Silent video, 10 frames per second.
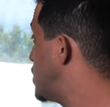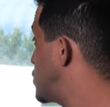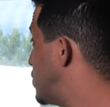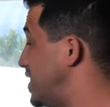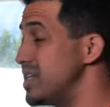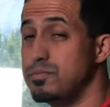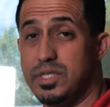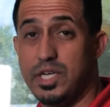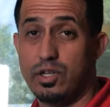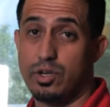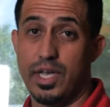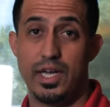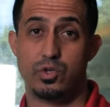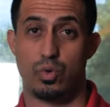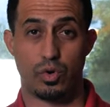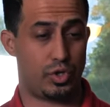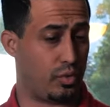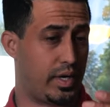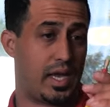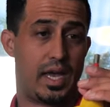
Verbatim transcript: So in this particular case, we're doing